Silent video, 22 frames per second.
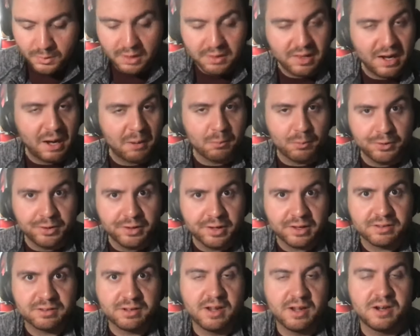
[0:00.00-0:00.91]
that I'm really
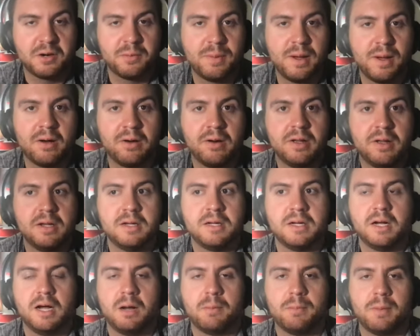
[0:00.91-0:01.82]
excited about.
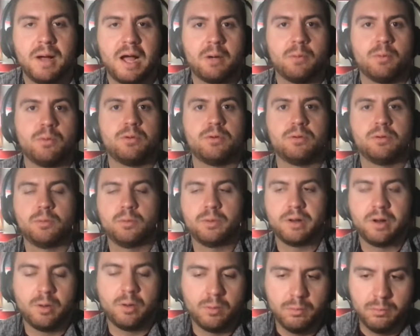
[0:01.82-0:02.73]
I will, you
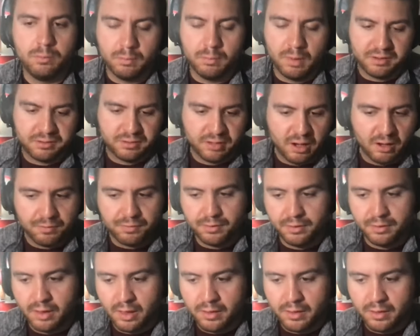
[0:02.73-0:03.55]
know, myself and the